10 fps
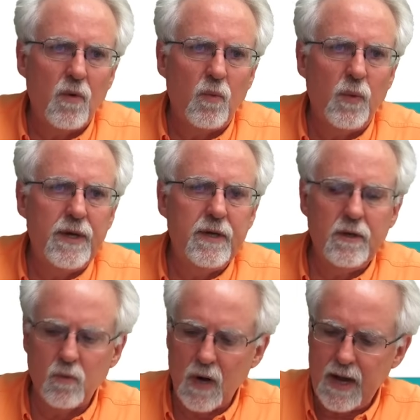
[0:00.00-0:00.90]
We
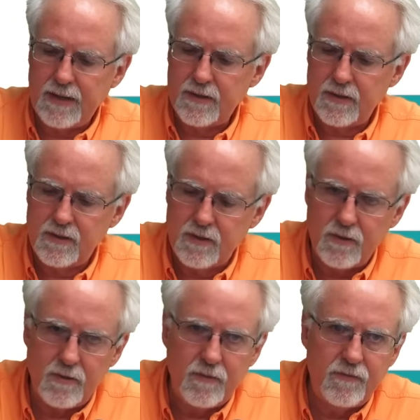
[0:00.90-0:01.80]
could write
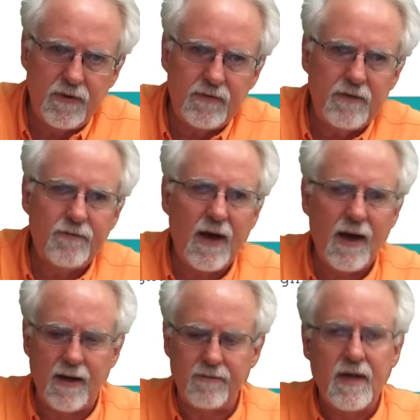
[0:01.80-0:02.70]

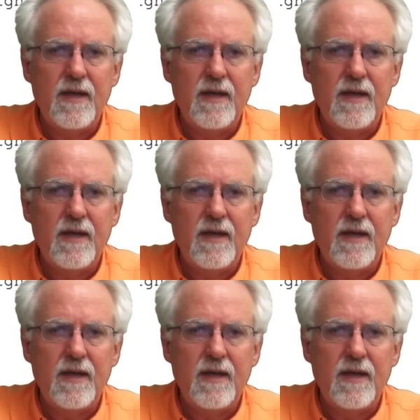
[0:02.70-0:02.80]
255.